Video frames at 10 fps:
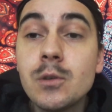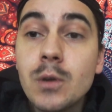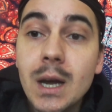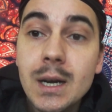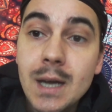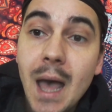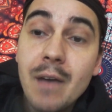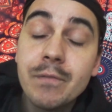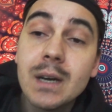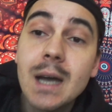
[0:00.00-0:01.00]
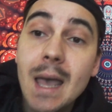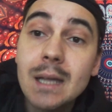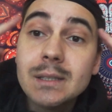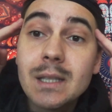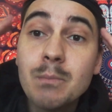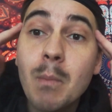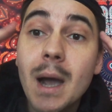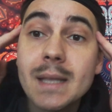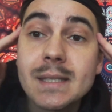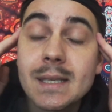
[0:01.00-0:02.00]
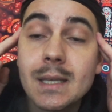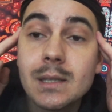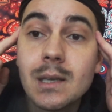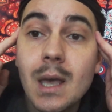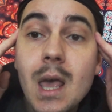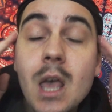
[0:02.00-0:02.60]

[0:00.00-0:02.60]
You gotta have a healthy mindset.